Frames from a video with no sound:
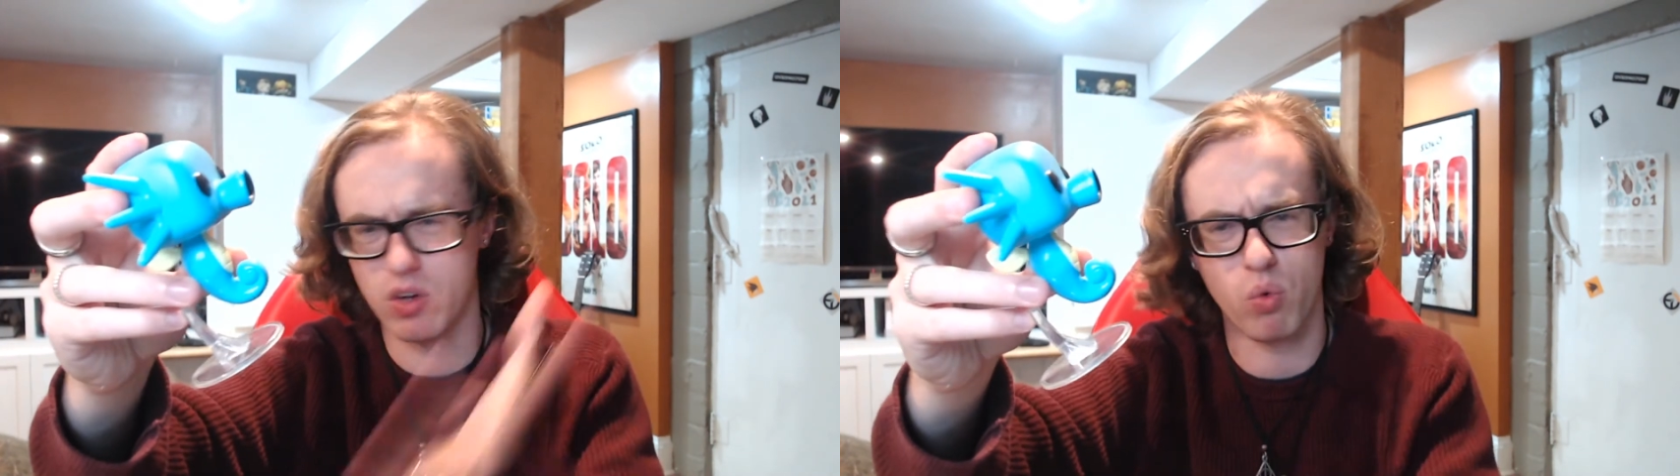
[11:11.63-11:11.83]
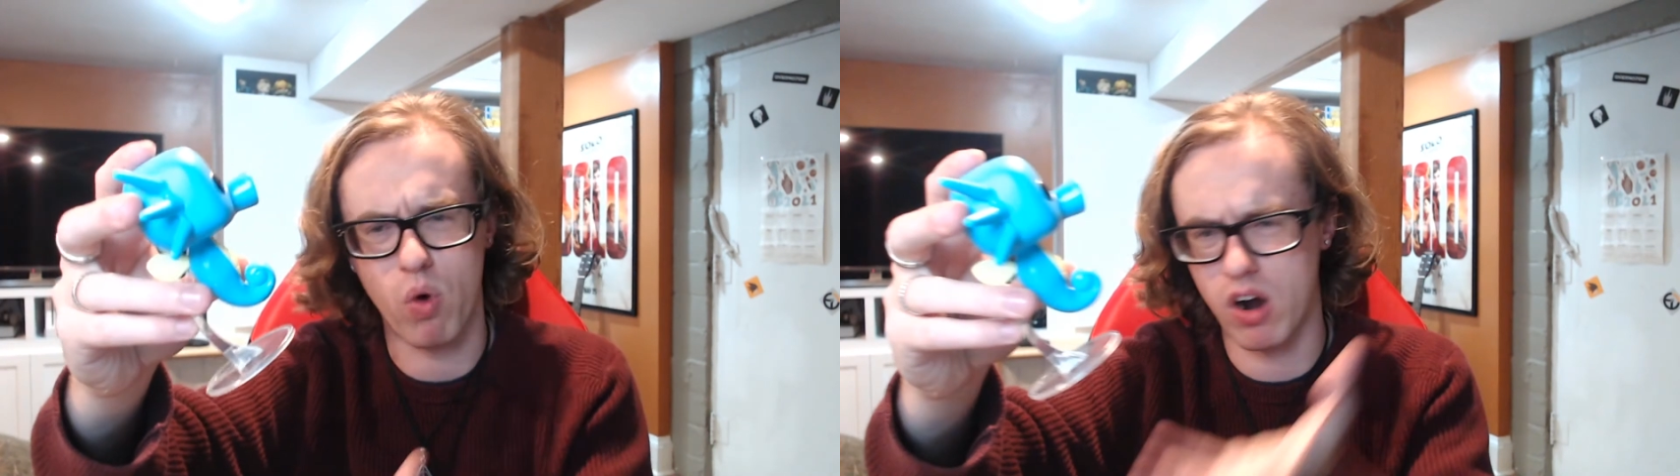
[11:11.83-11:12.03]

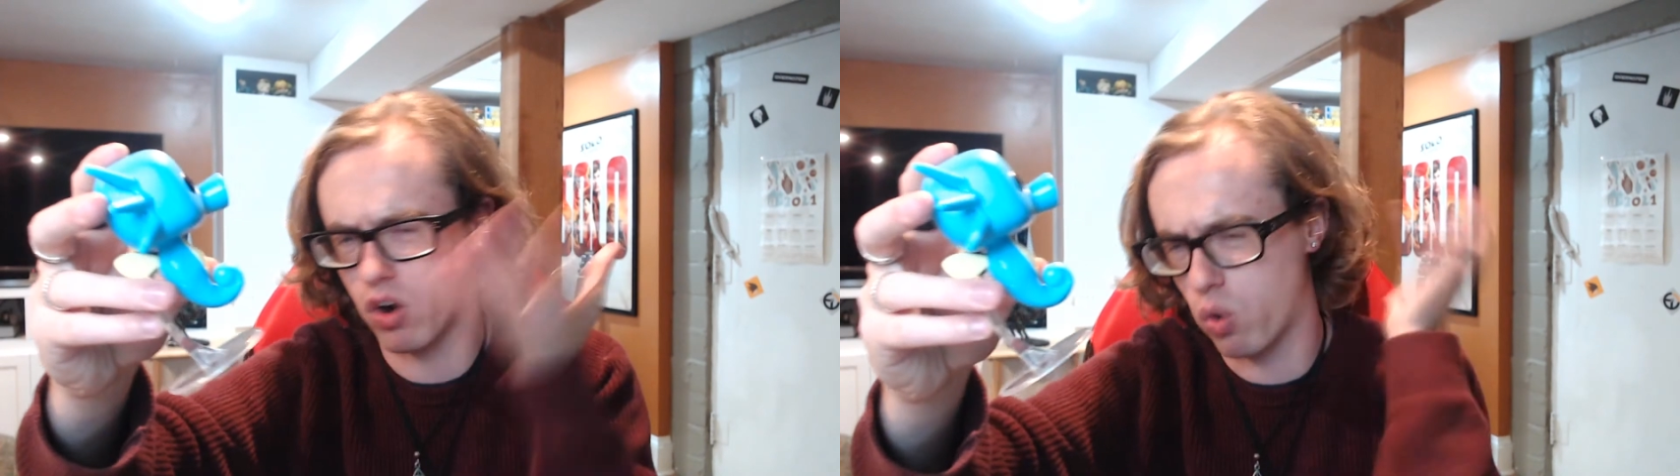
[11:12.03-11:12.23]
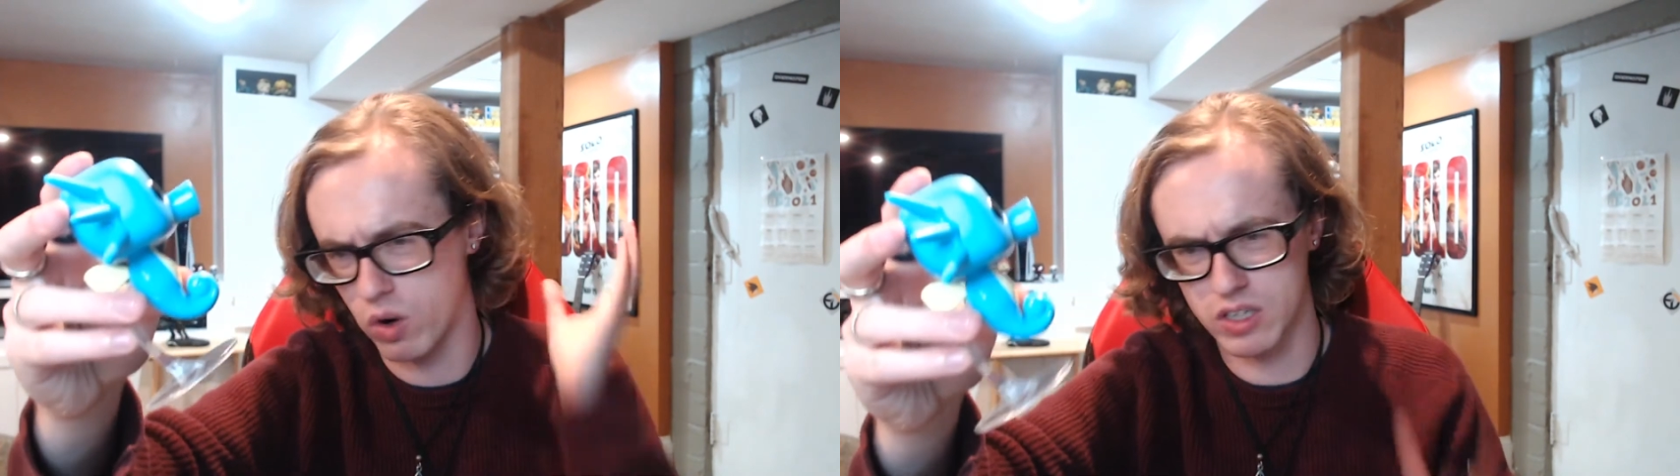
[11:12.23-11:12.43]
water
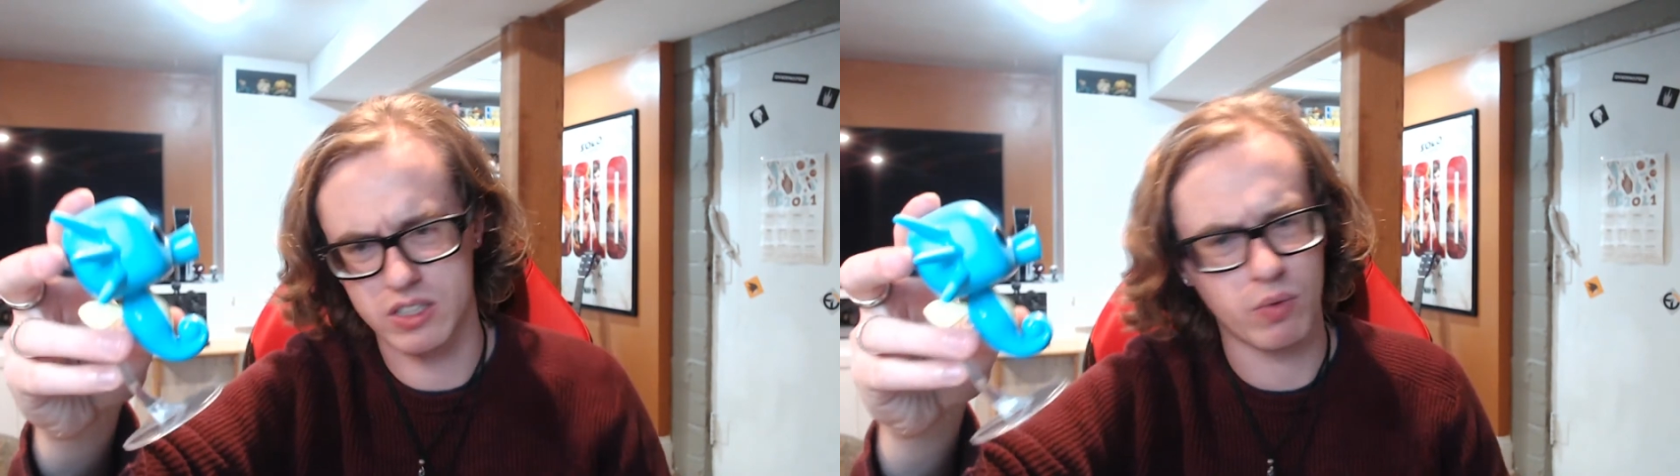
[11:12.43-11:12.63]
horse.